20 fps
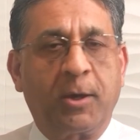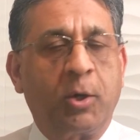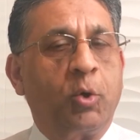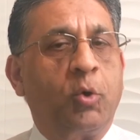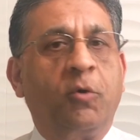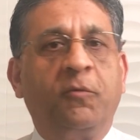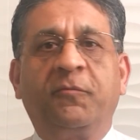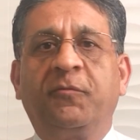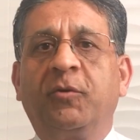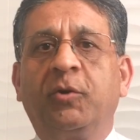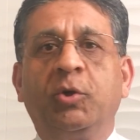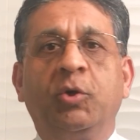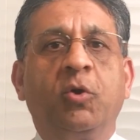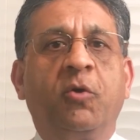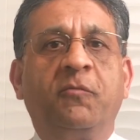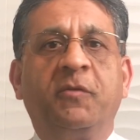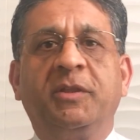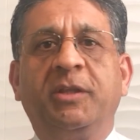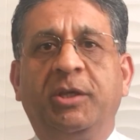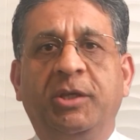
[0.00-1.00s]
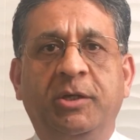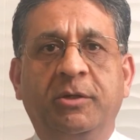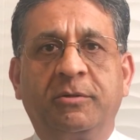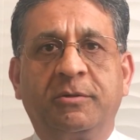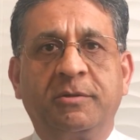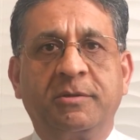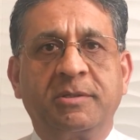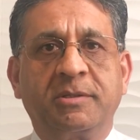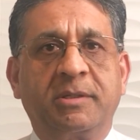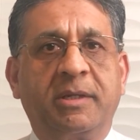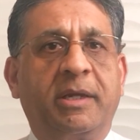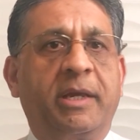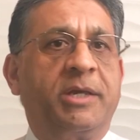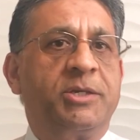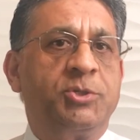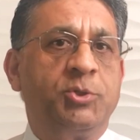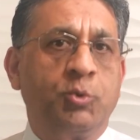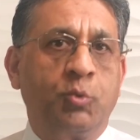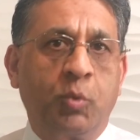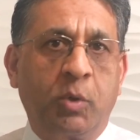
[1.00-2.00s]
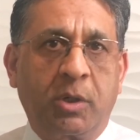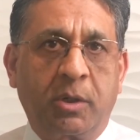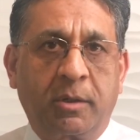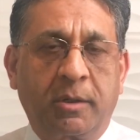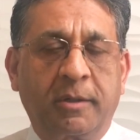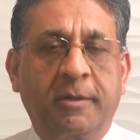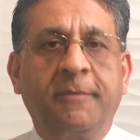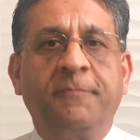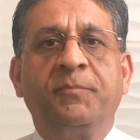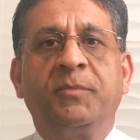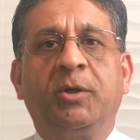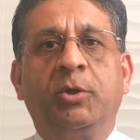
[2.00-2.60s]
Hopefully over the years as you work,